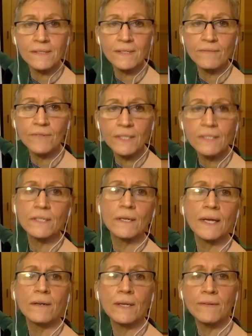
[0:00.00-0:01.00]

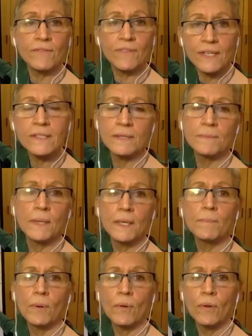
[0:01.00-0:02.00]
and events and
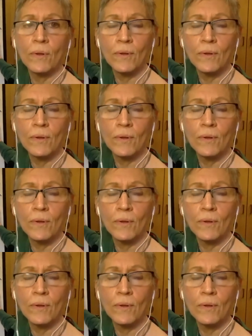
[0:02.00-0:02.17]
people.